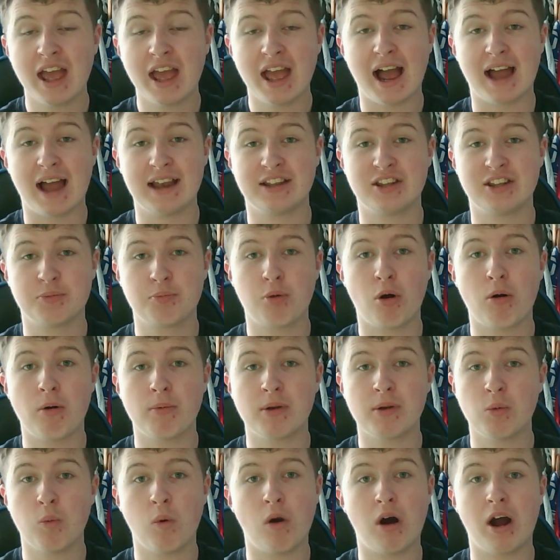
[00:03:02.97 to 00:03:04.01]
and this is
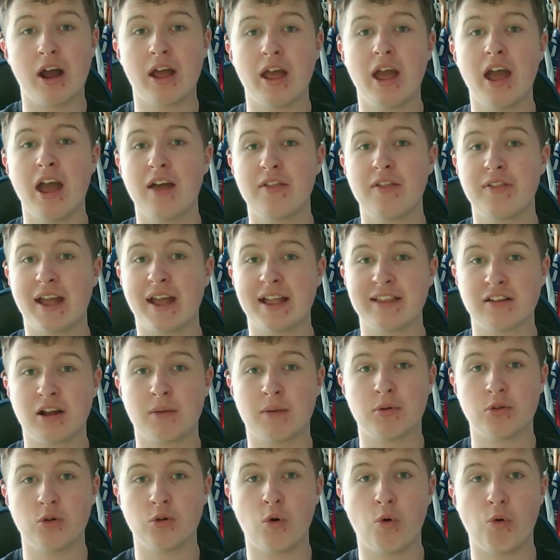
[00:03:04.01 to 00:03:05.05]
probably why they ended up
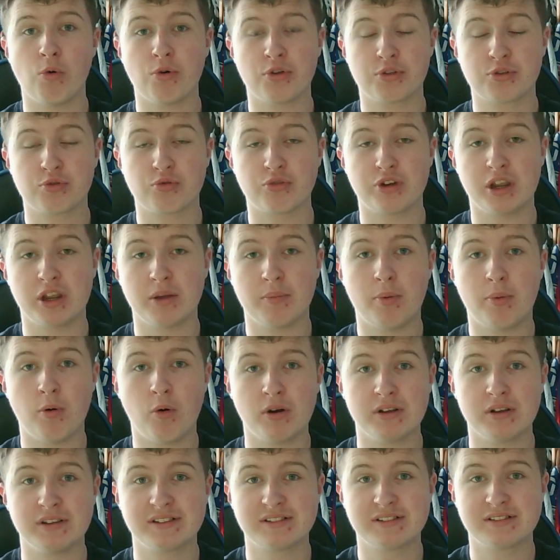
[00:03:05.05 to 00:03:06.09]
with all three
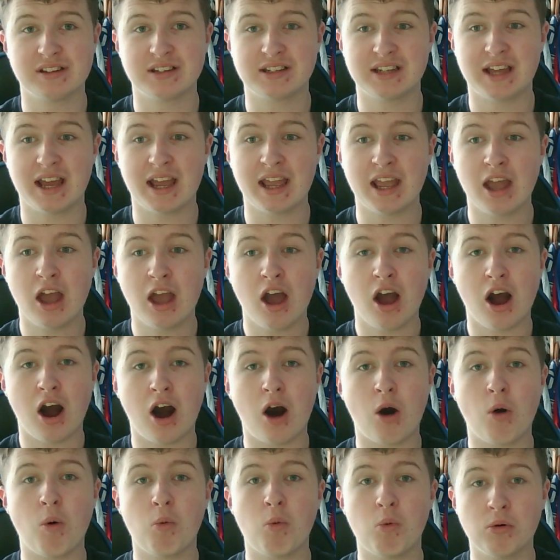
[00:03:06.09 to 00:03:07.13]
points today.
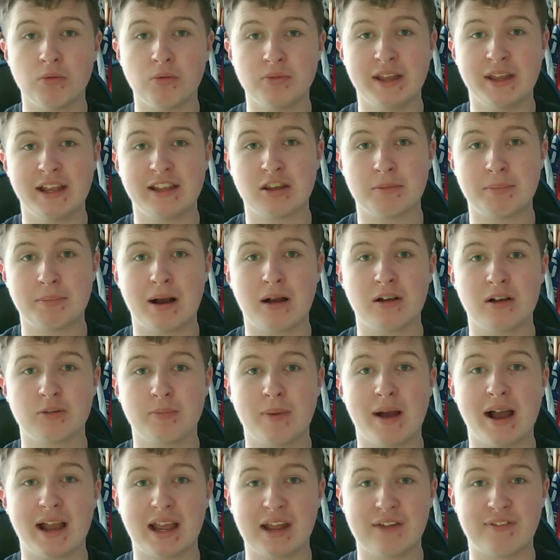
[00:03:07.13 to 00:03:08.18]
Hull will need to bounce
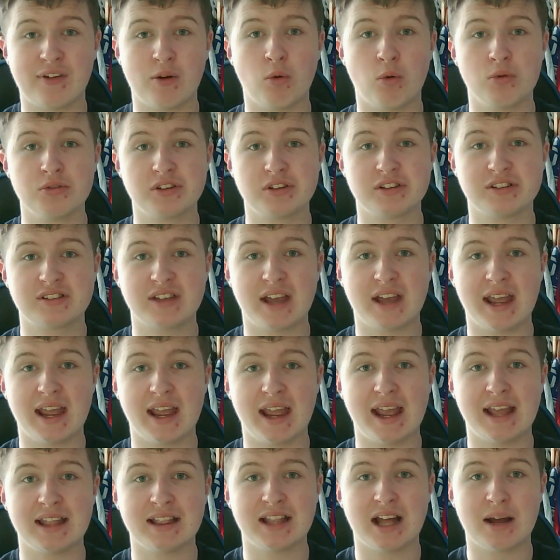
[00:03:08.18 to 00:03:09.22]
back if they want to stay
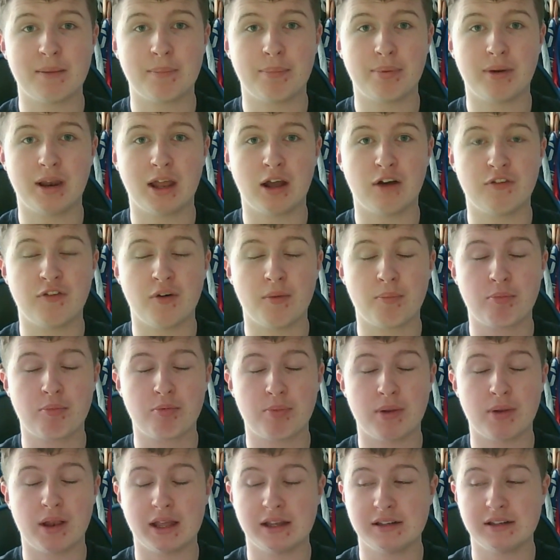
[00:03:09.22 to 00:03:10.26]
in that playoff
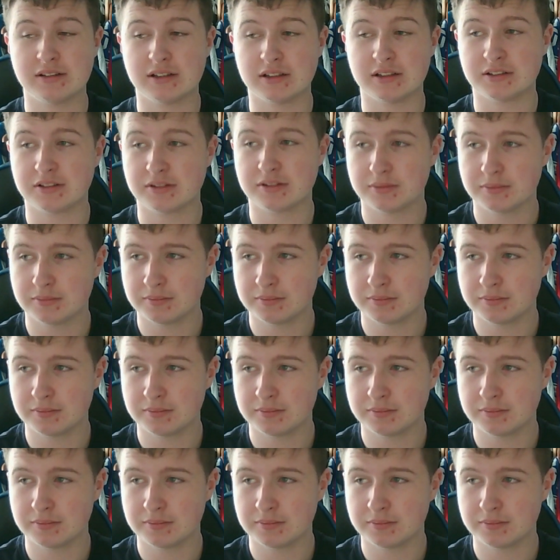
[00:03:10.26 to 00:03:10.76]
places.